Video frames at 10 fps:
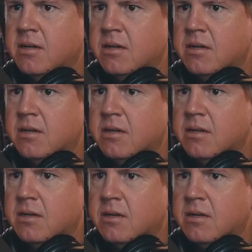
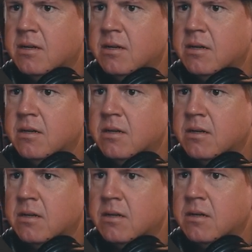
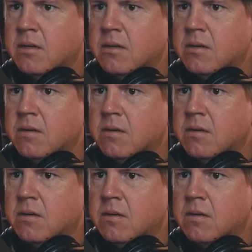[no speech]